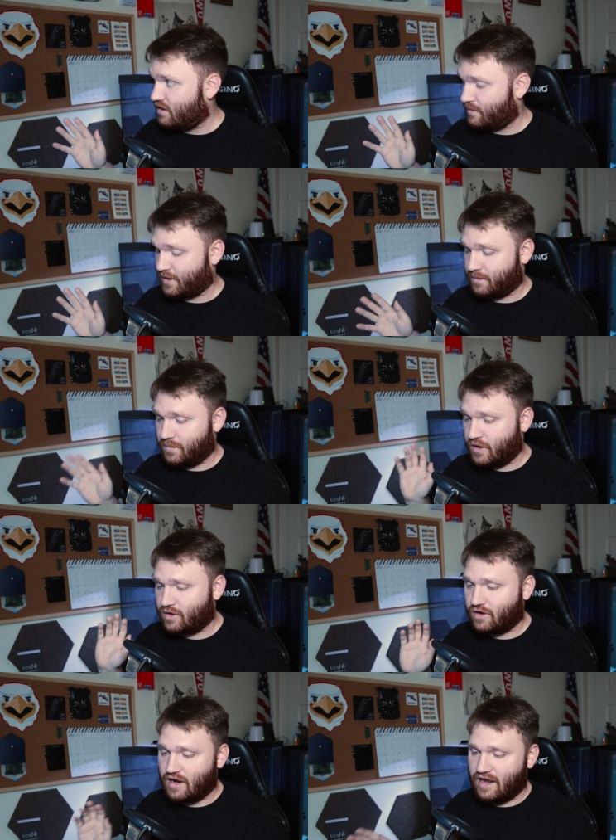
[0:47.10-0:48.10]
on my
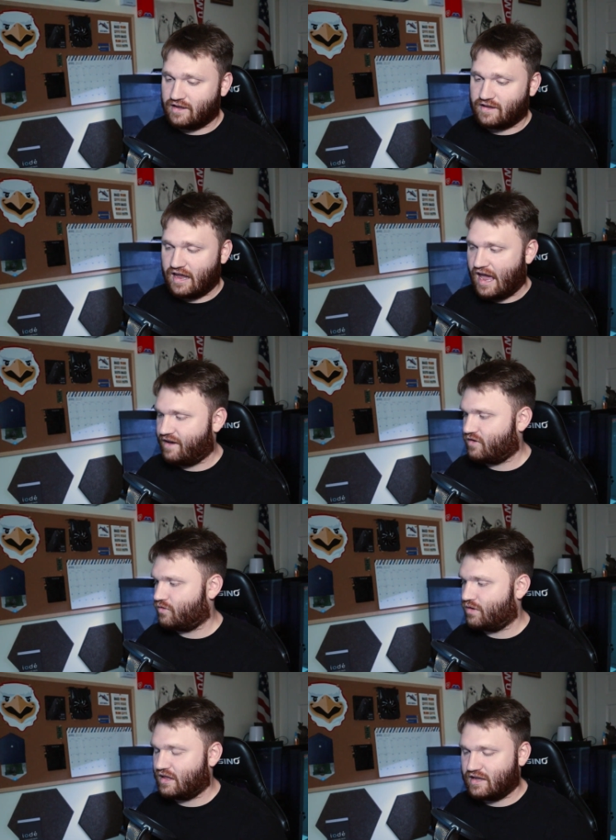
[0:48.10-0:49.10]
computer and I haven't
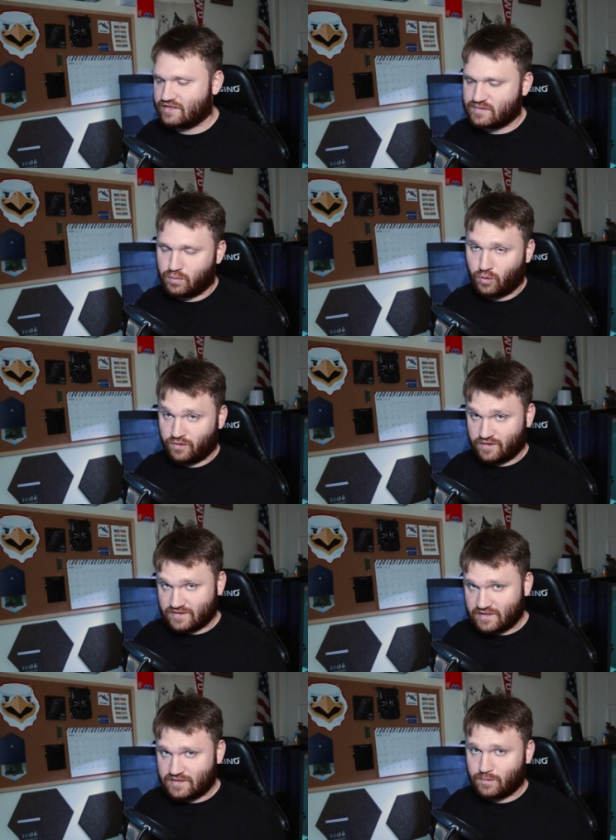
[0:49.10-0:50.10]
really explored the
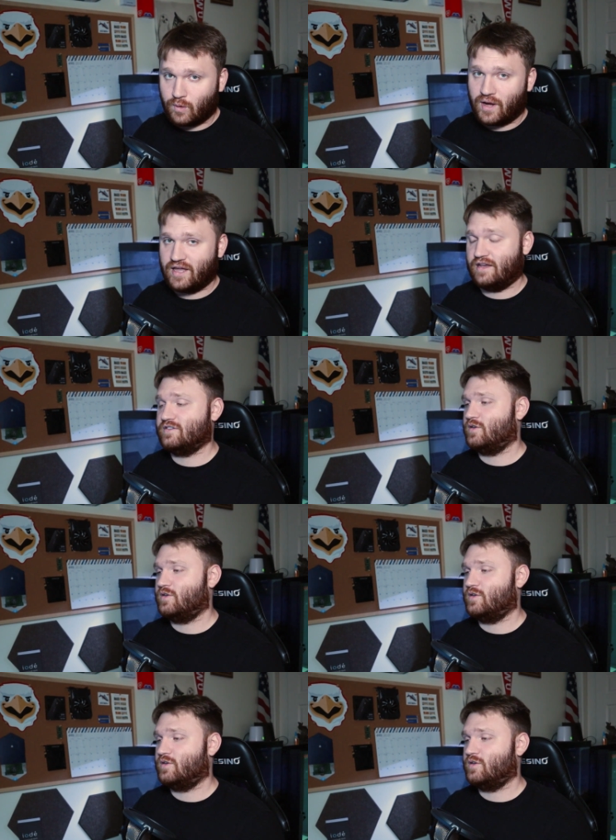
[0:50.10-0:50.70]
system quite yet.